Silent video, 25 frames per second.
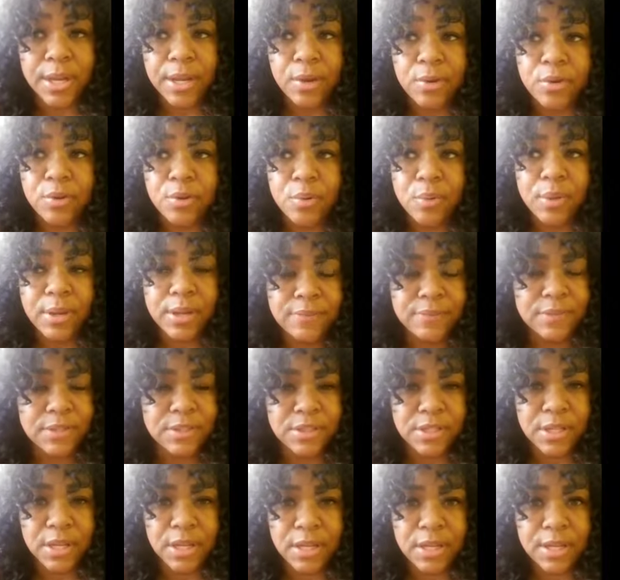You don't have to
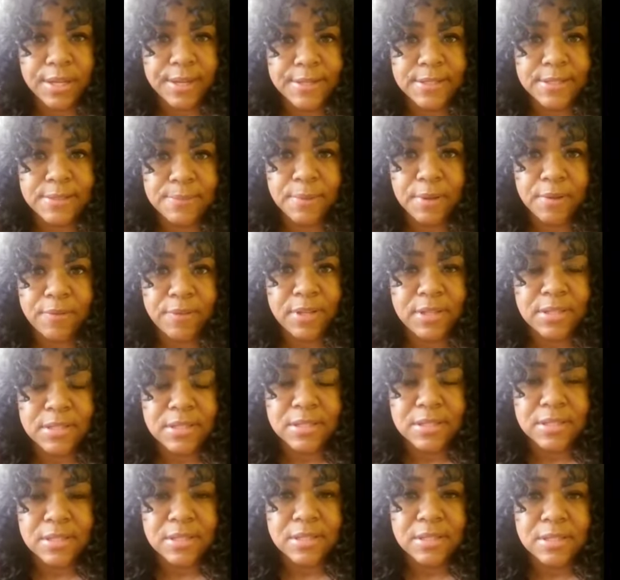share your
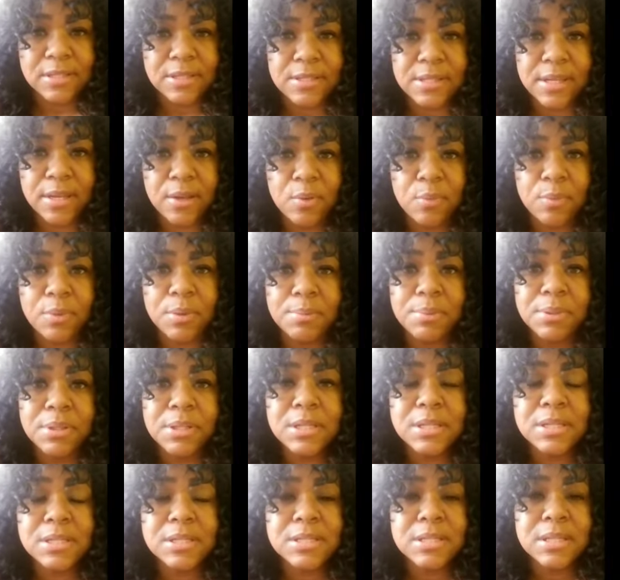experiences in detail, but
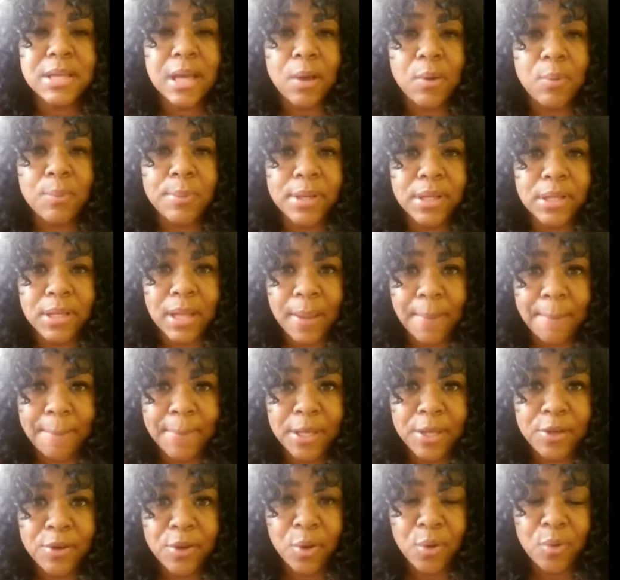please tell me, let
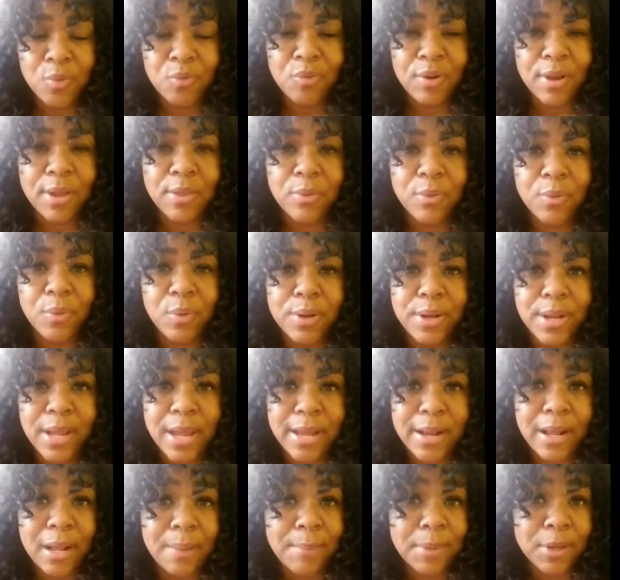me know whether or
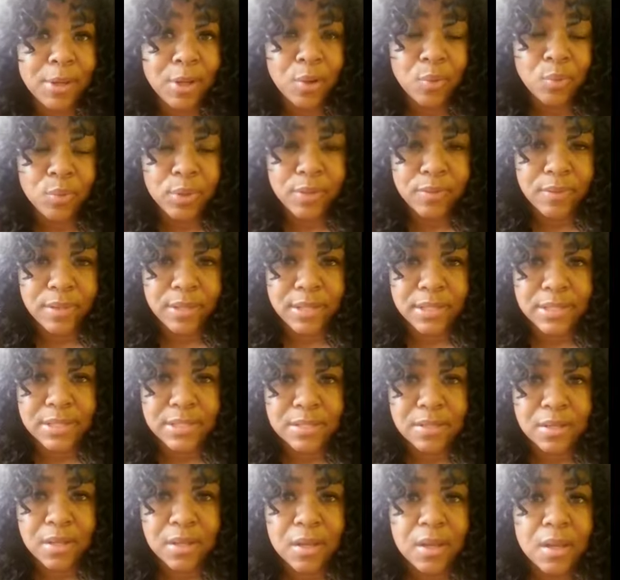not I'm alone in
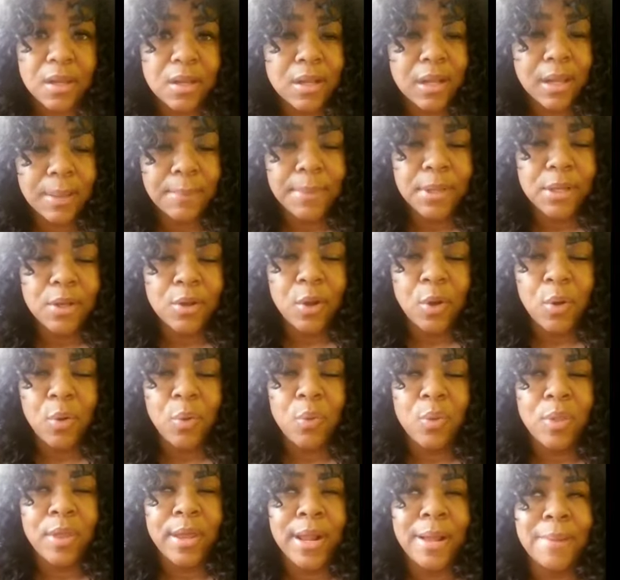this. Let me
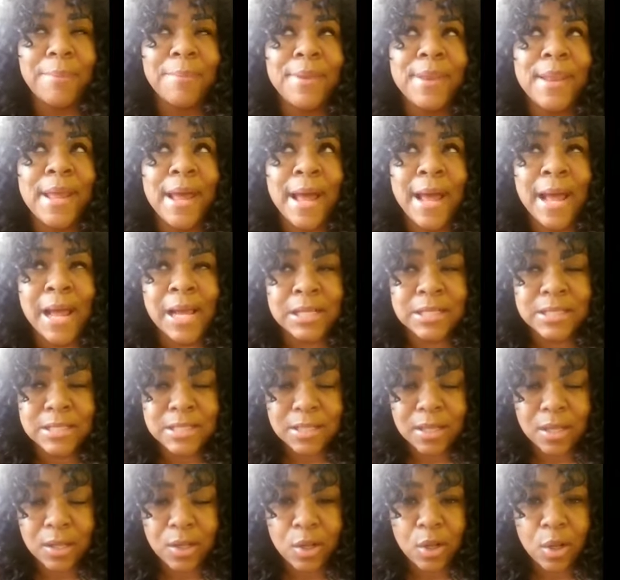know that I'm
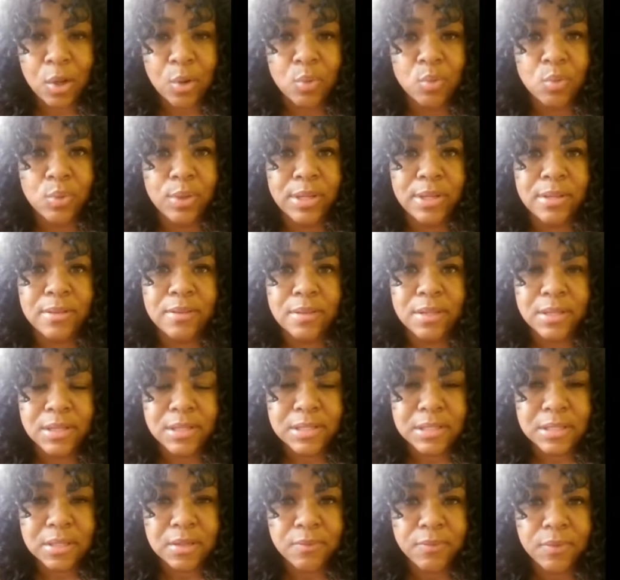not alone in
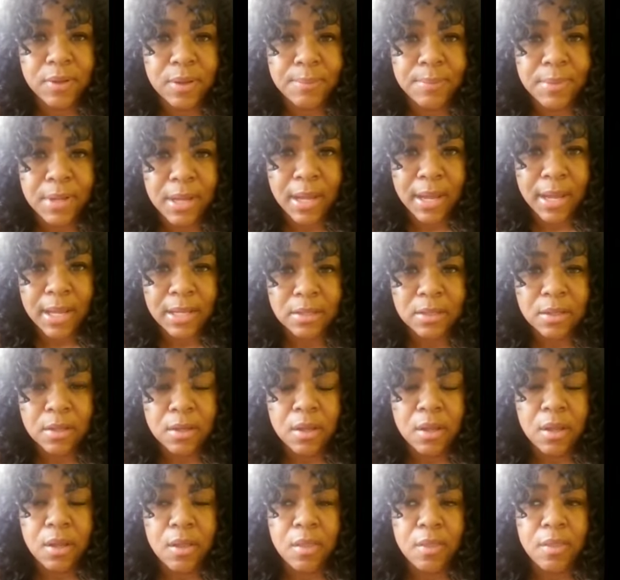this. If I'm not,
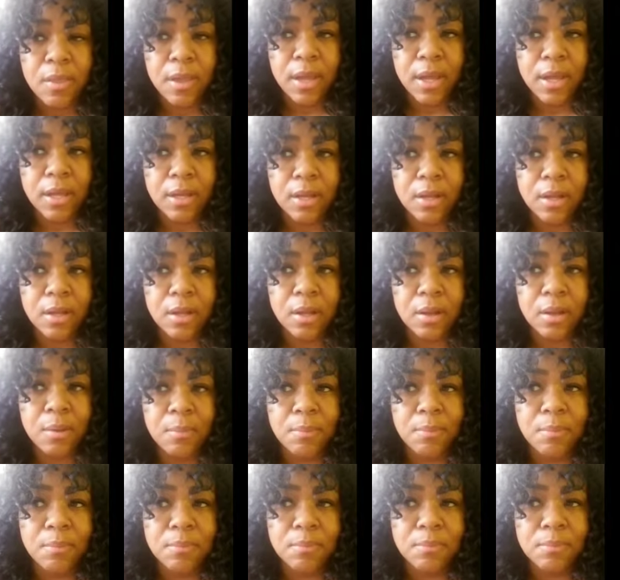that
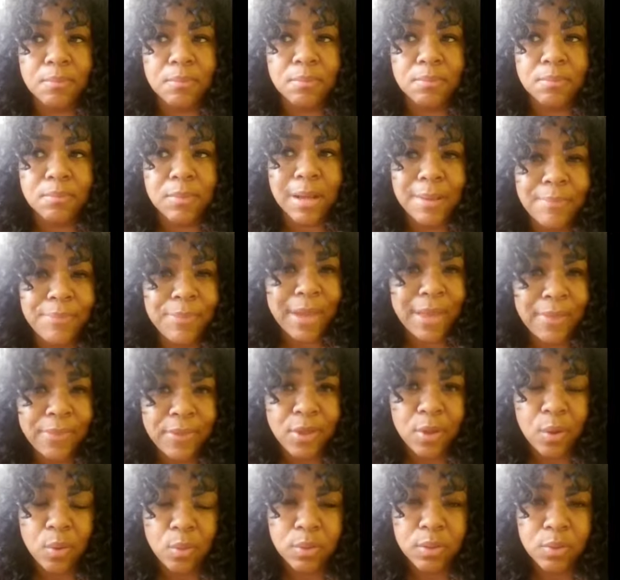I'm not
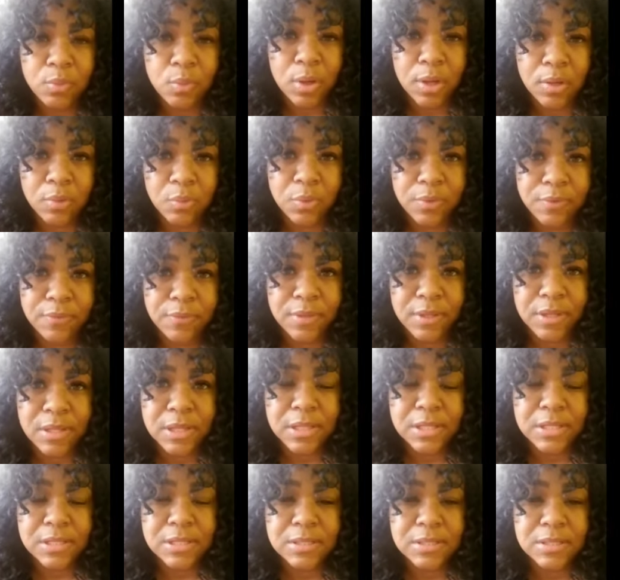the only one with
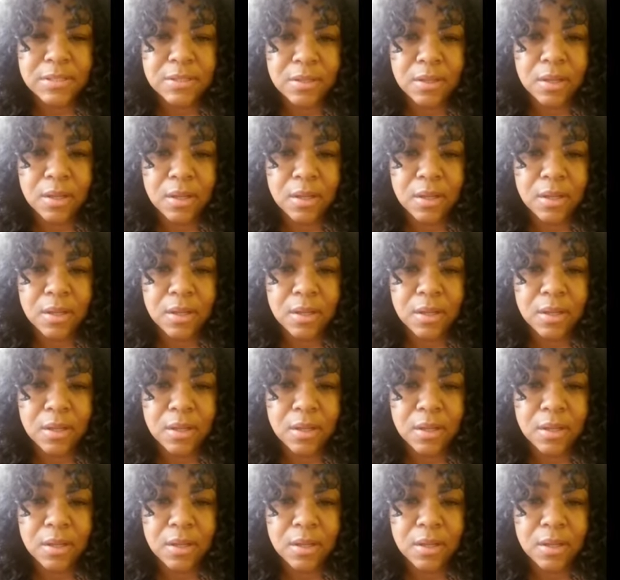these